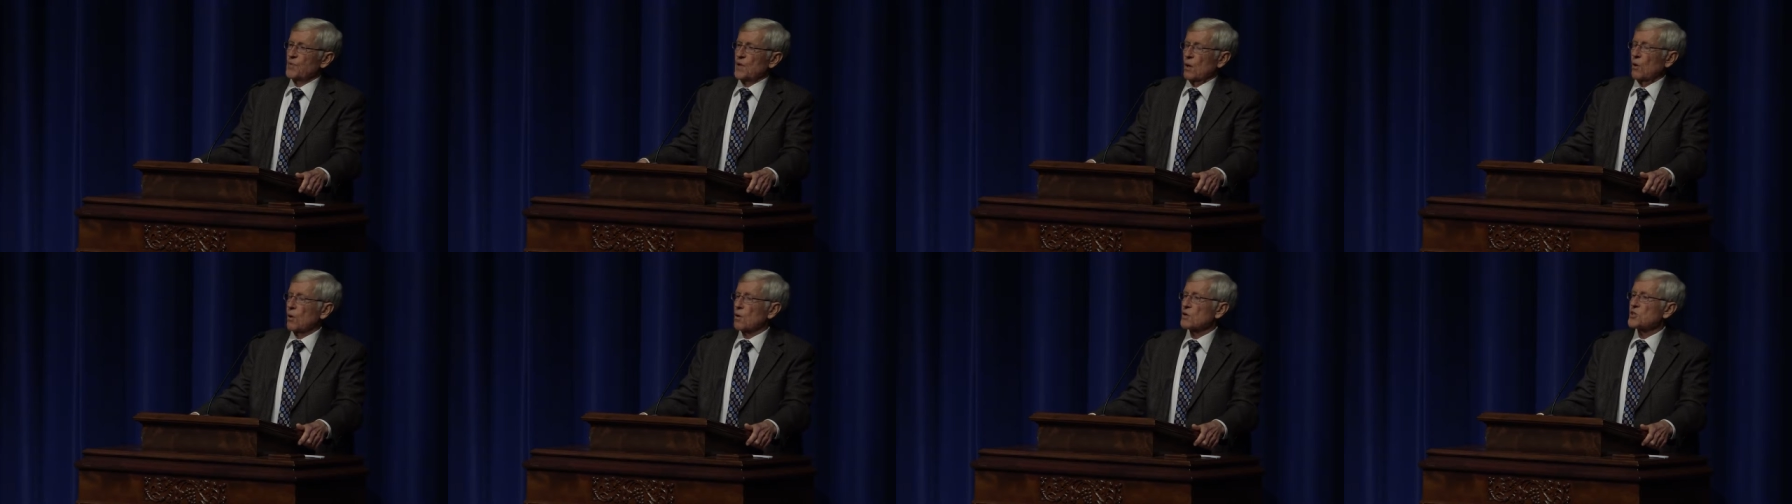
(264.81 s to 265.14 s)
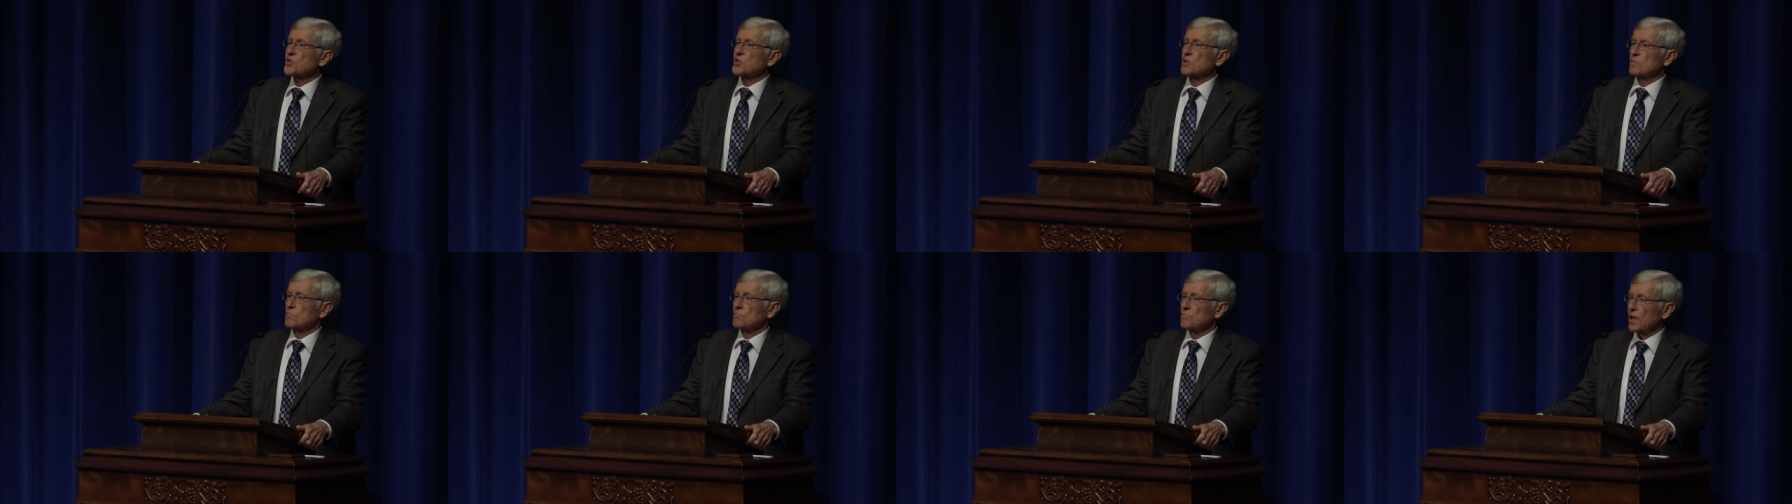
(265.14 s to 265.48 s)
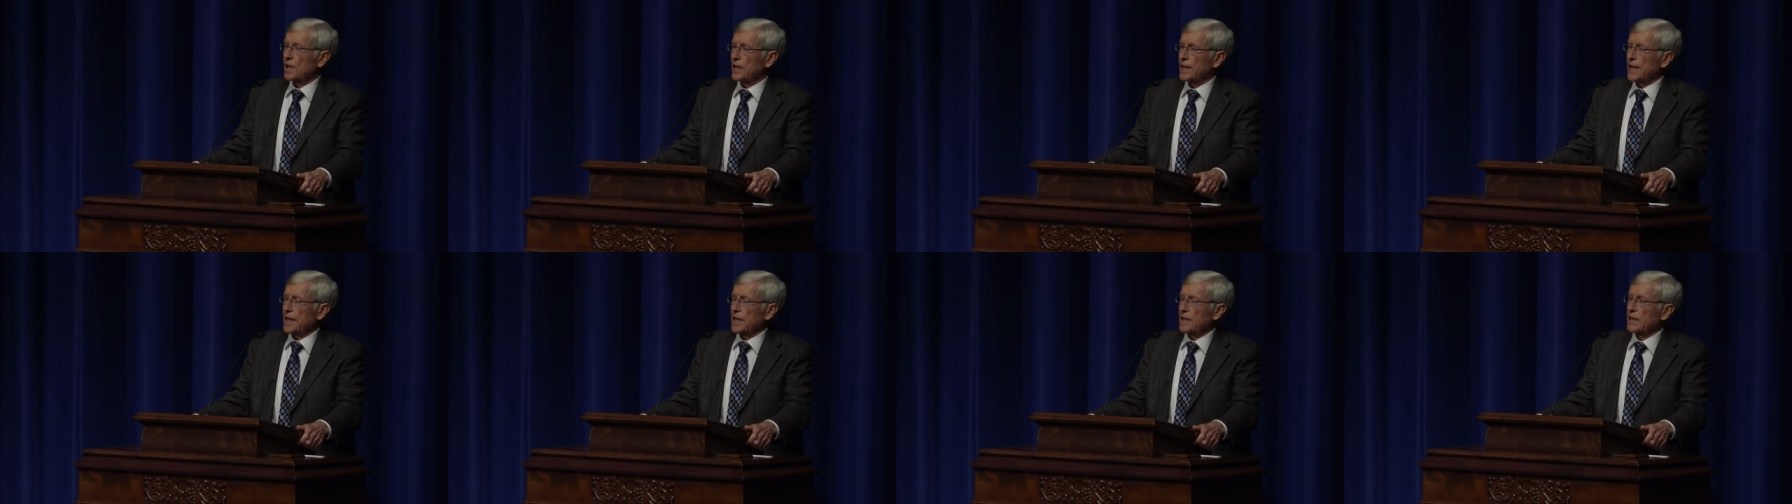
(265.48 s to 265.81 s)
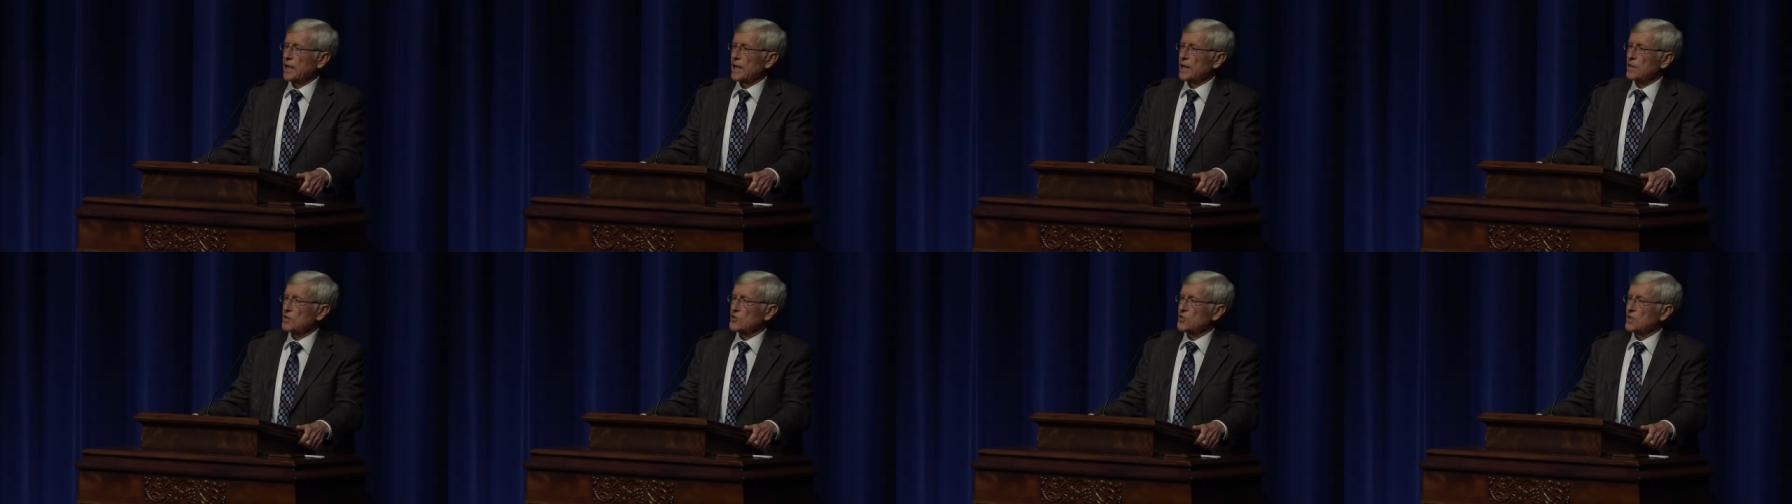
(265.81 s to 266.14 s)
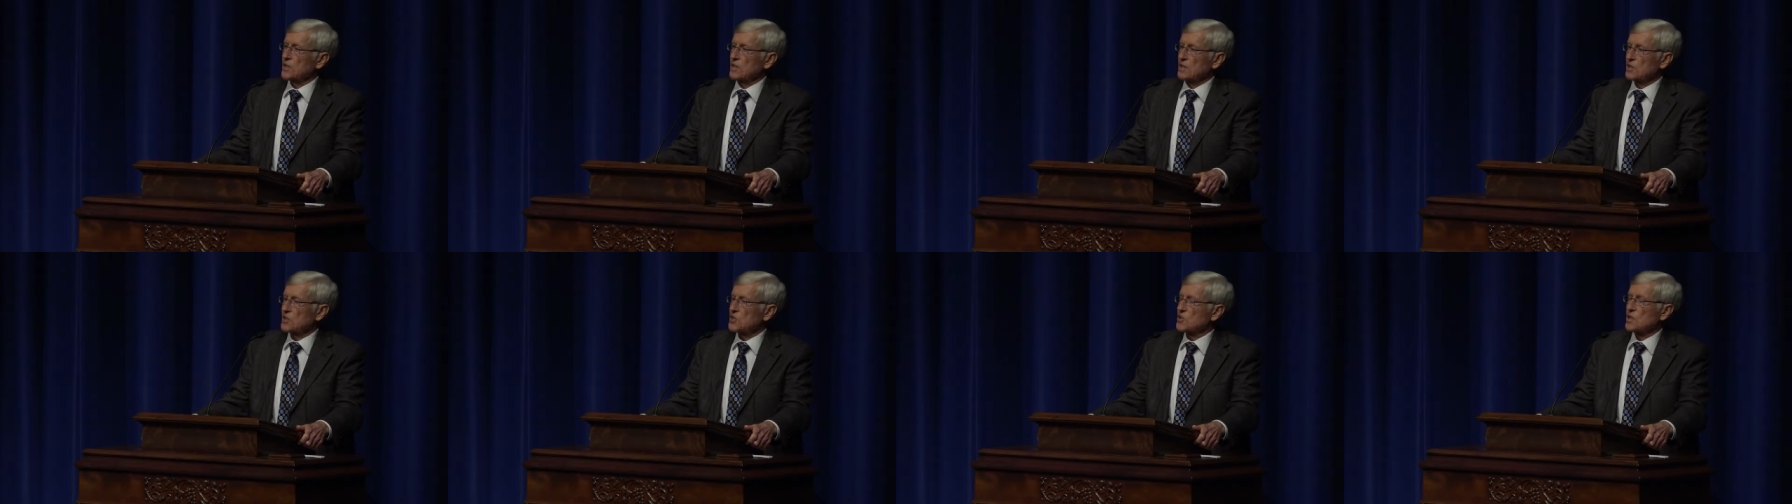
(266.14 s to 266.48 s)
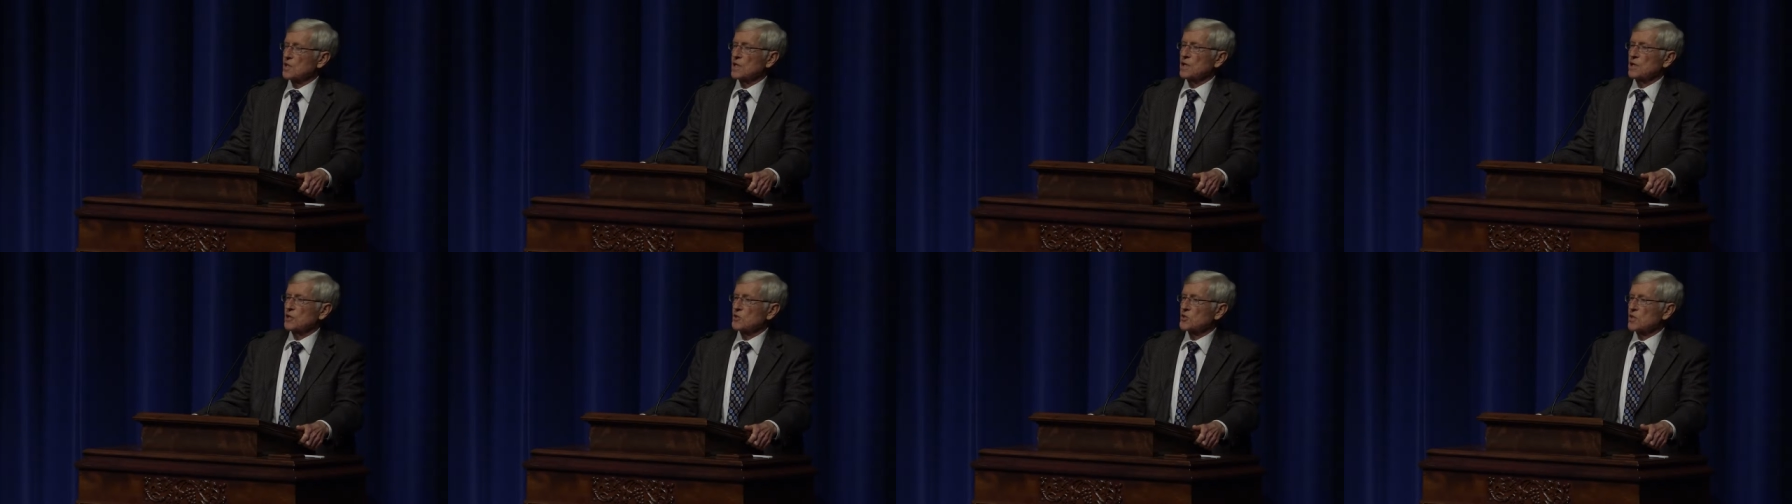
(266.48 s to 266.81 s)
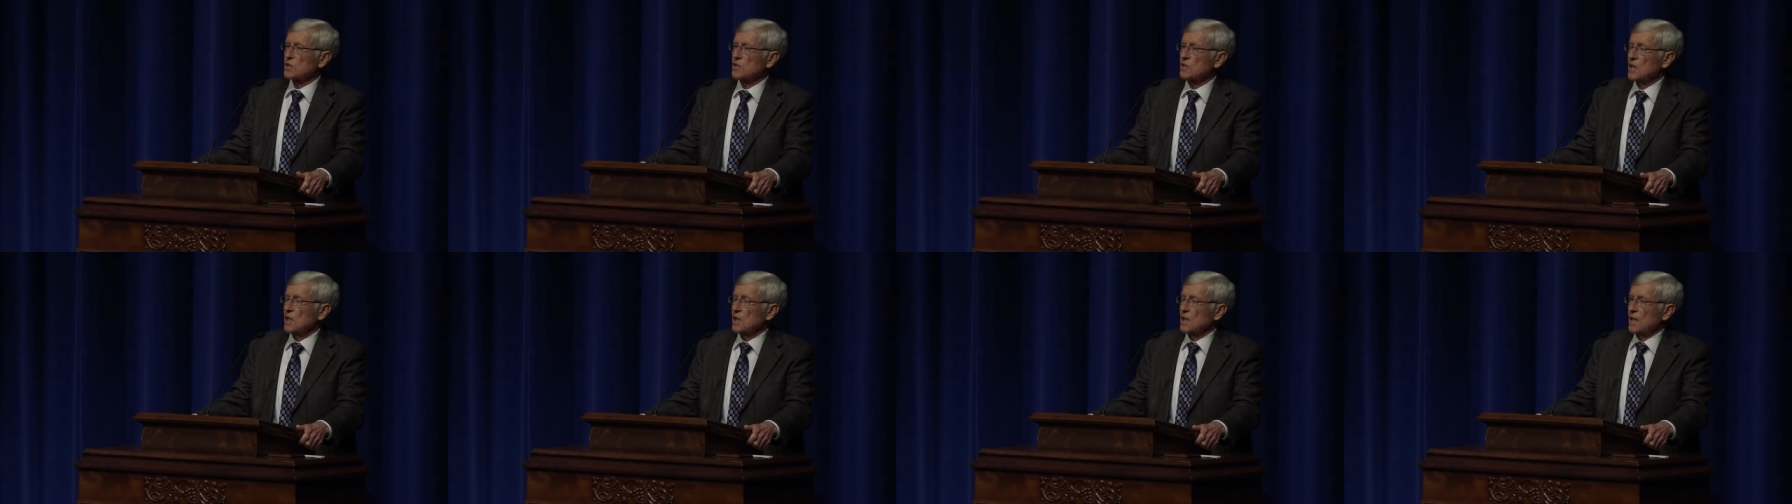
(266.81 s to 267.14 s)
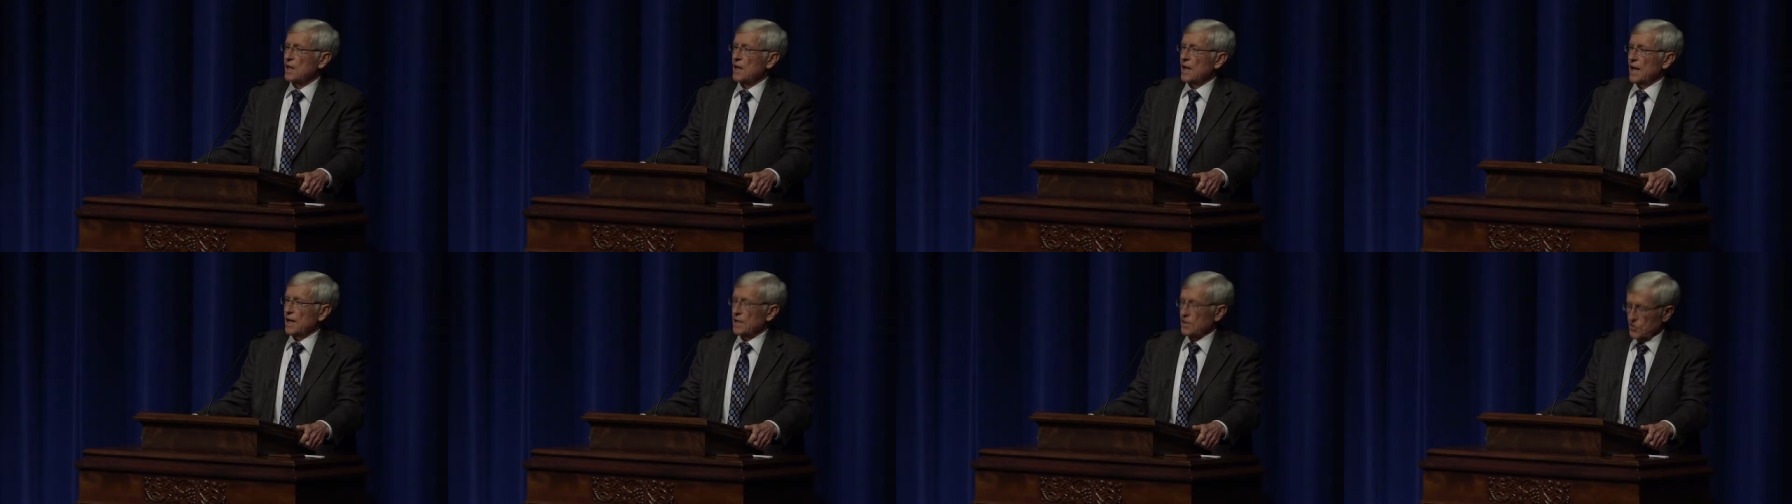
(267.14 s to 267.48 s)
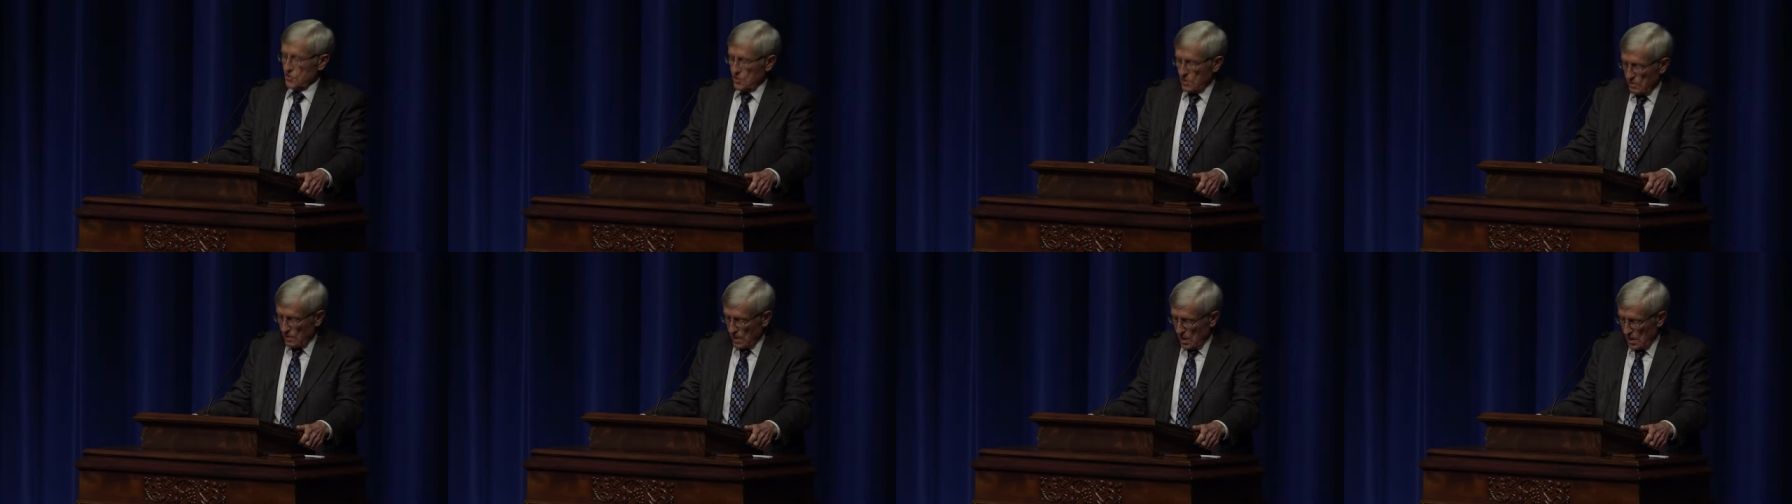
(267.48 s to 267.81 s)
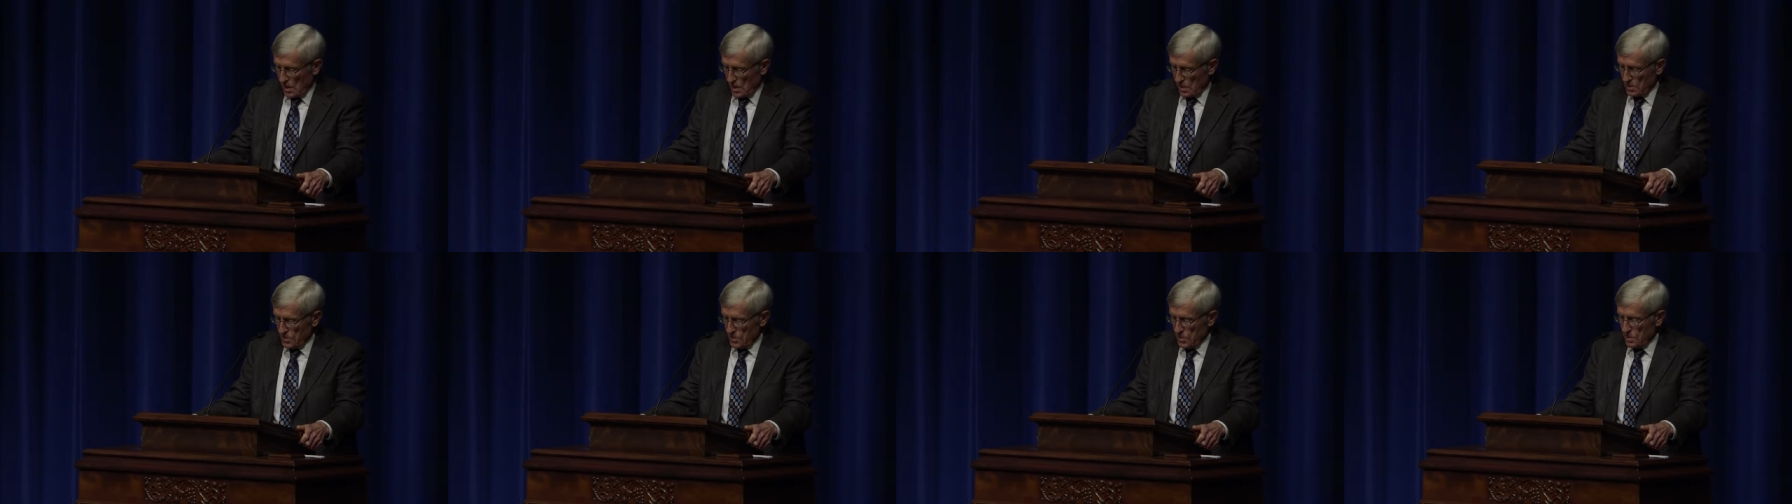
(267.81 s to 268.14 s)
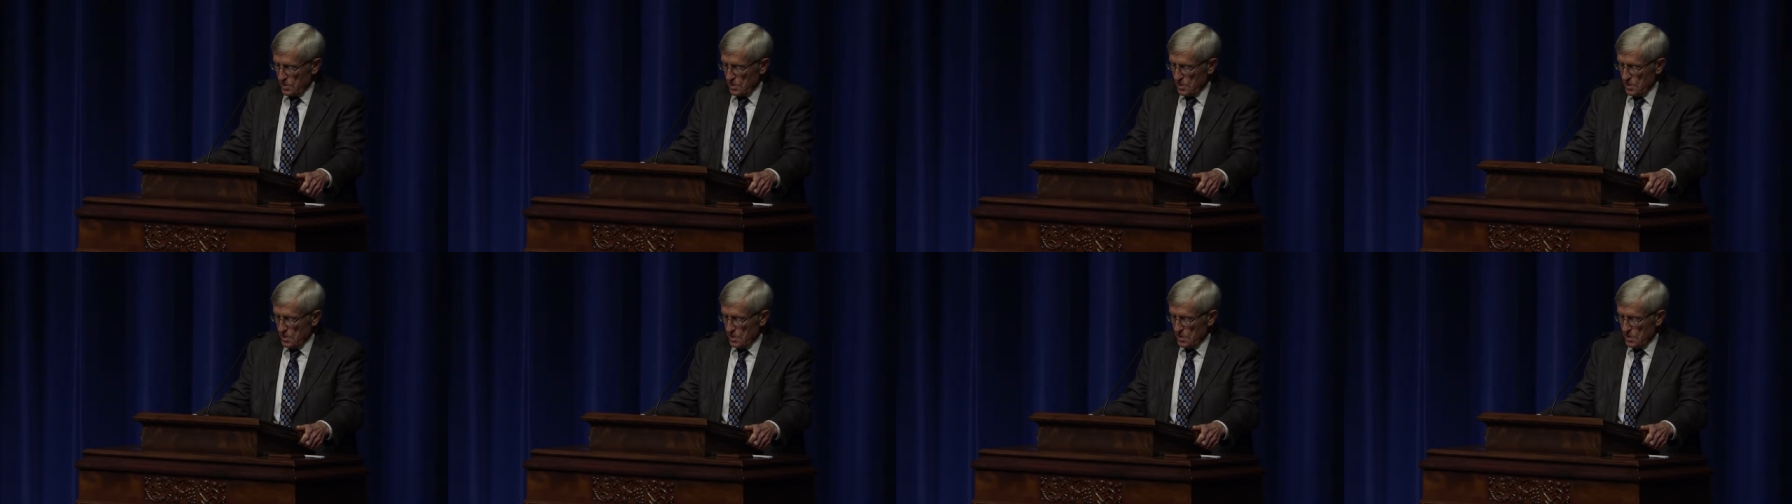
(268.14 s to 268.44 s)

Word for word: horse and buggy days in the cities has to ours.